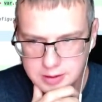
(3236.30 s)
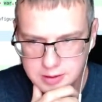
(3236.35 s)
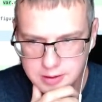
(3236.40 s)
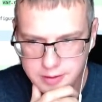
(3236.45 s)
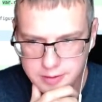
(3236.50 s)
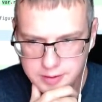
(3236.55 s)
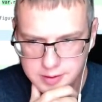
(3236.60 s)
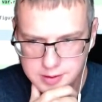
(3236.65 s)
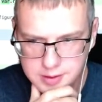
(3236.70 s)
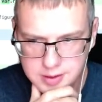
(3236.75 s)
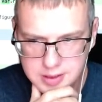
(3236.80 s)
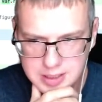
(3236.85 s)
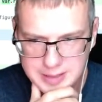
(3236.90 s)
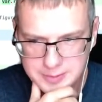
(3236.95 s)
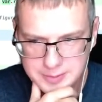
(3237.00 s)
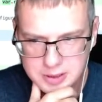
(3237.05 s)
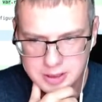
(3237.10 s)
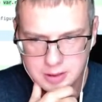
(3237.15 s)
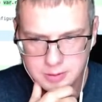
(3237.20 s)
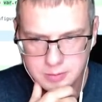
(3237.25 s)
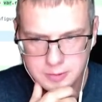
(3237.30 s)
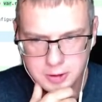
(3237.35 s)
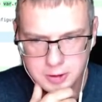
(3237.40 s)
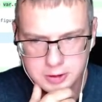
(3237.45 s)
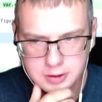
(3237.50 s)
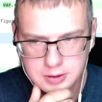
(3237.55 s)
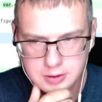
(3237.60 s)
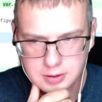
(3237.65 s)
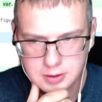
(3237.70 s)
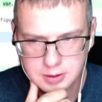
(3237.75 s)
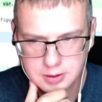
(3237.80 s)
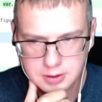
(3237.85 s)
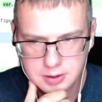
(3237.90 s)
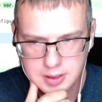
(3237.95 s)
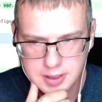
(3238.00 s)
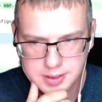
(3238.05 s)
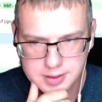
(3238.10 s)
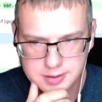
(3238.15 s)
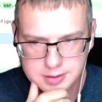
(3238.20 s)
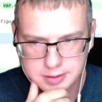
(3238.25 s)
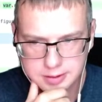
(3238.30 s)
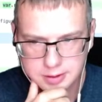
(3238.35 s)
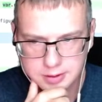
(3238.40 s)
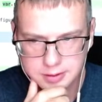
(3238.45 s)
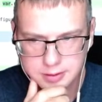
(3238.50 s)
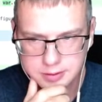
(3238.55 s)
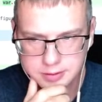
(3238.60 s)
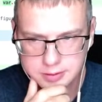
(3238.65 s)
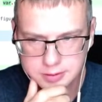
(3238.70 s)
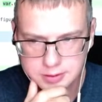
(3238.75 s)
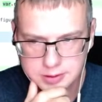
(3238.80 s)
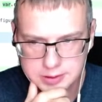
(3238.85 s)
This is something about clustering.